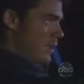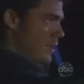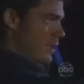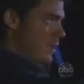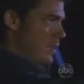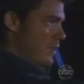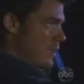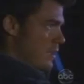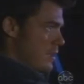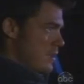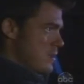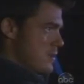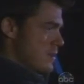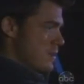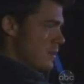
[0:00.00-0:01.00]

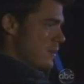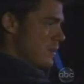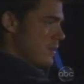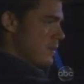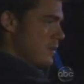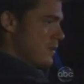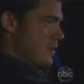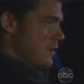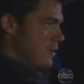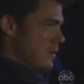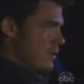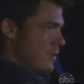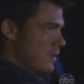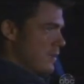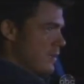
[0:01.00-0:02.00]

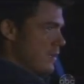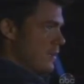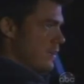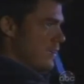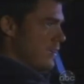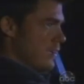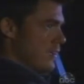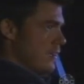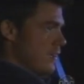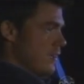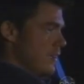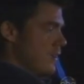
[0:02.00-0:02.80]
[no speech]